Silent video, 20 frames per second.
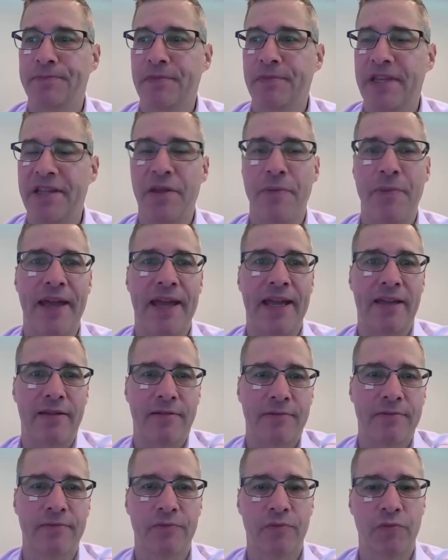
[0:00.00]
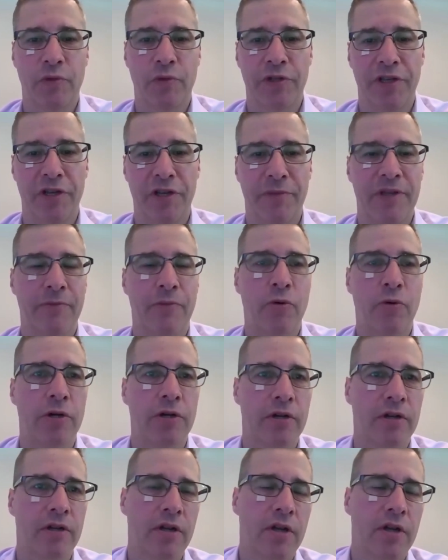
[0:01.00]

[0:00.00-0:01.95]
in the bank. Really going to be important.